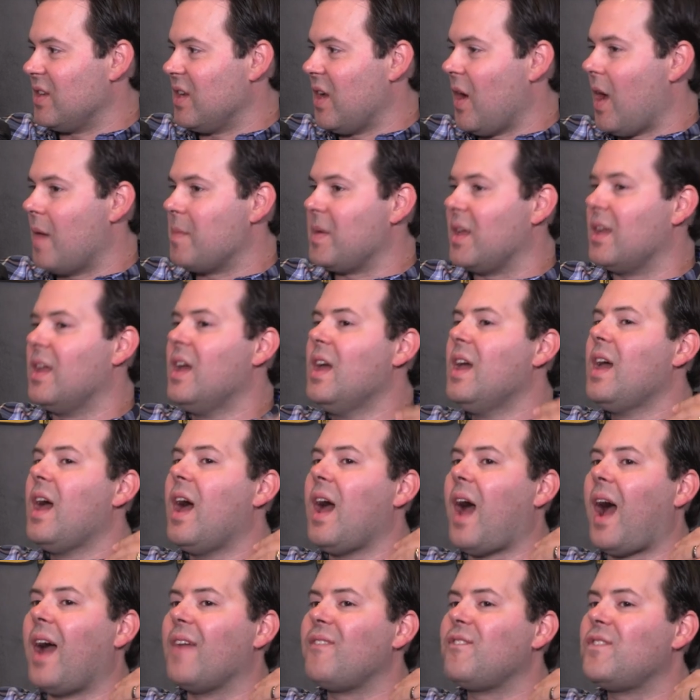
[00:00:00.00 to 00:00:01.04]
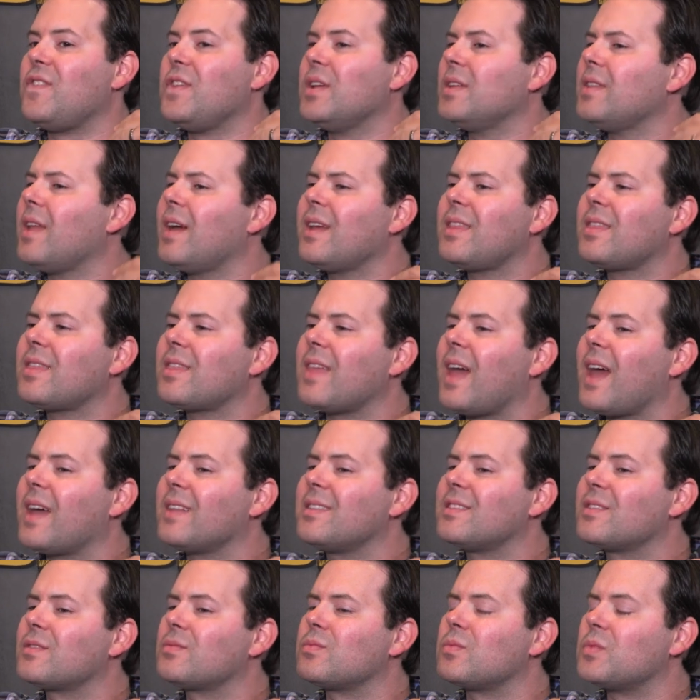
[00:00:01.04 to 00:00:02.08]
You know, I mean, I feel like
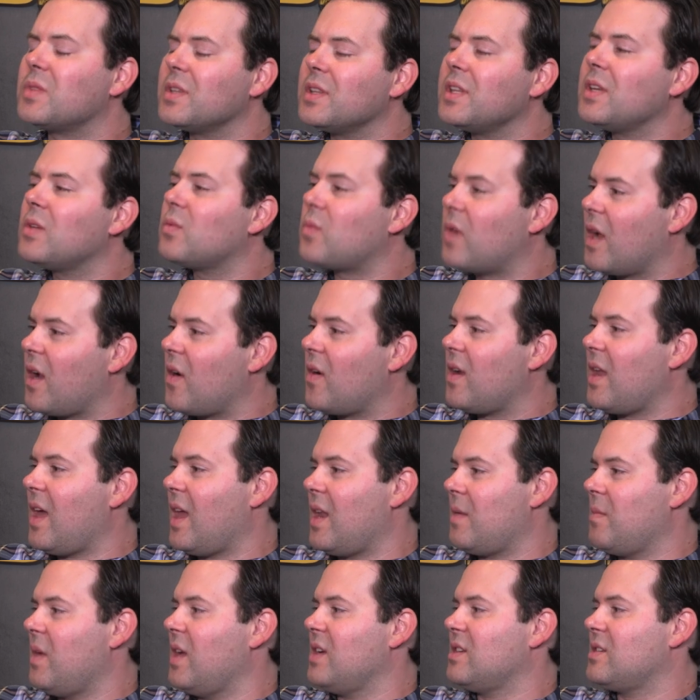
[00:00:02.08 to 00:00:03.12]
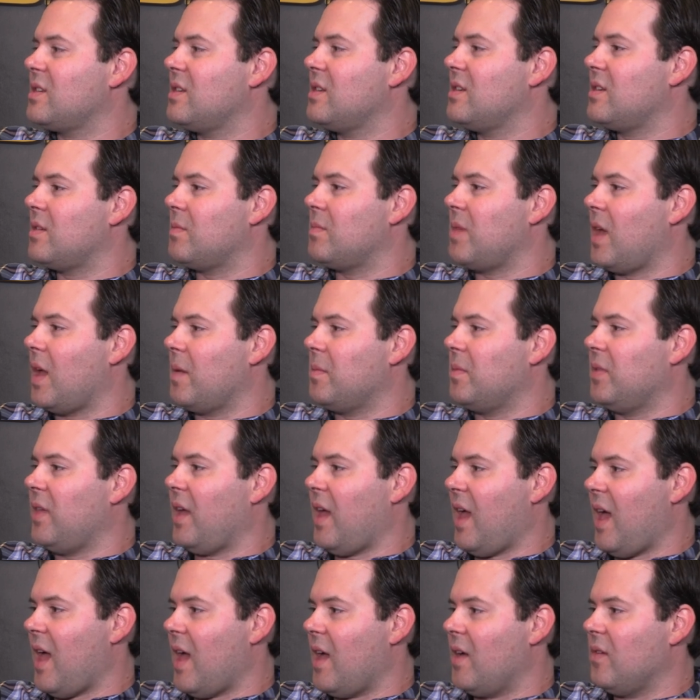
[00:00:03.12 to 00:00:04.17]
that's really rare in animation to be able
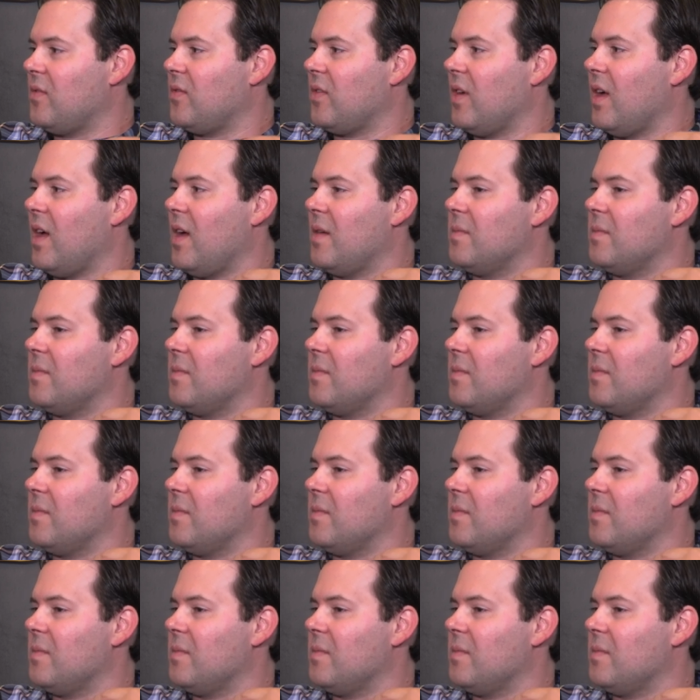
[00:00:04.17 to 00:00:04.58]
to have